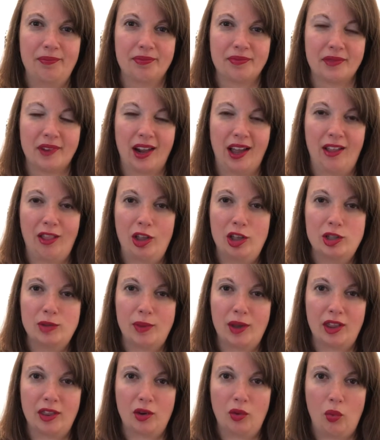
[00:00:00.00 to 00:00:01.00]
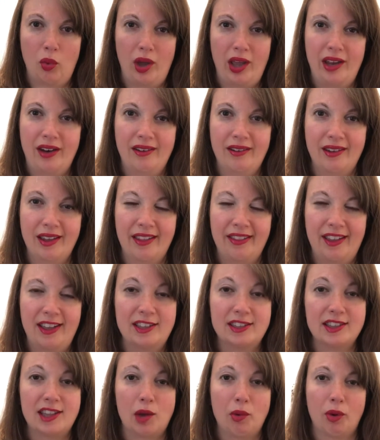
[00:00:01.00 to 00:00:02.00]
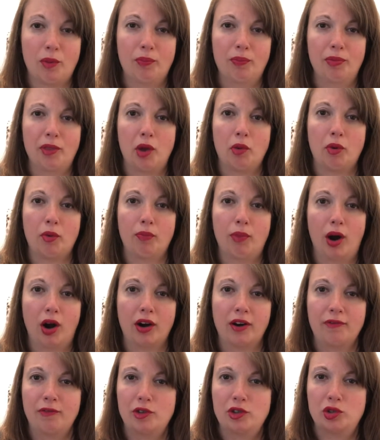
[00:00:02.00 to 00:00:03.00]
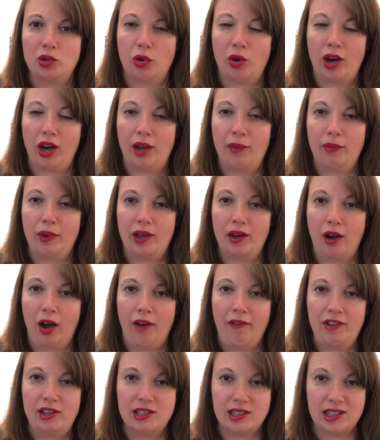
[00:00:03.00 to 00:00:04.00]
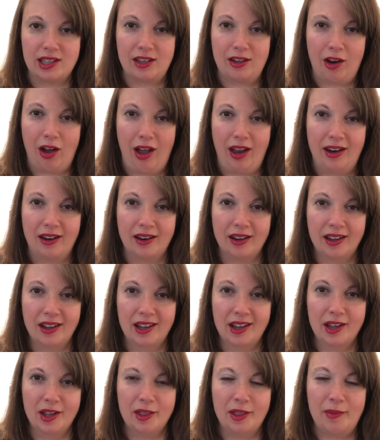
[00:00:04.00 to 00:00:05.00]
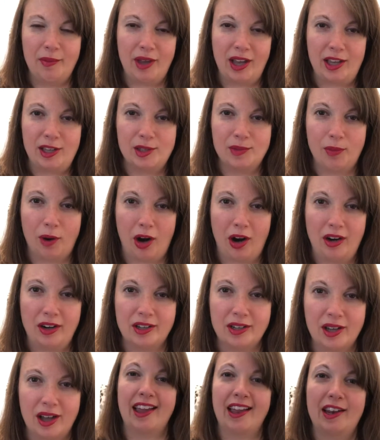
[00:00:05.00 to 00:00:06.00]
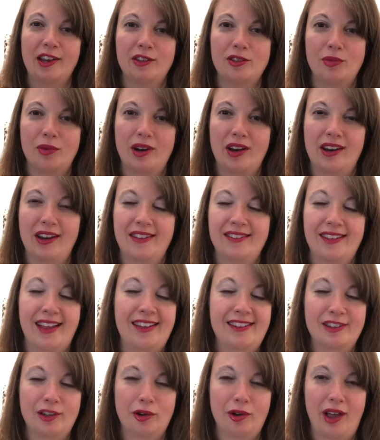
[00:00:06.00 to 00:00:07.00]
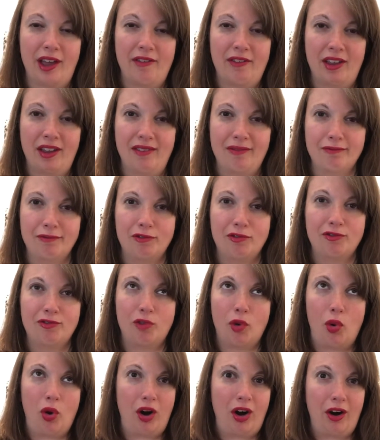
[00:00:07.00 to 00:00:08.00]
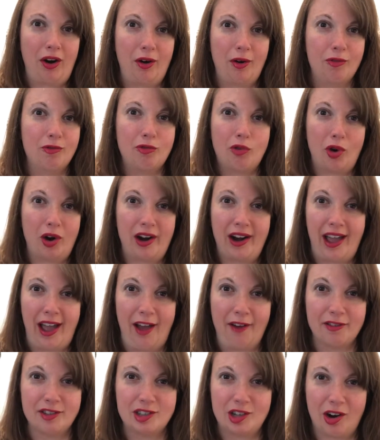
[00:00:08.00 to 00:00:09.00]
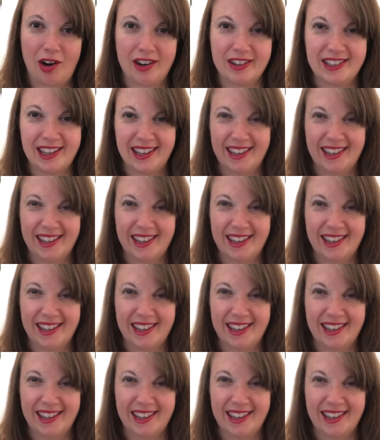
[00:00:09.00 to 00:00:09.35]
Elizabeth and Win in this. They were part of the story, but obviously not the biggest part. Is what it is. I still gave it 4.5 stars.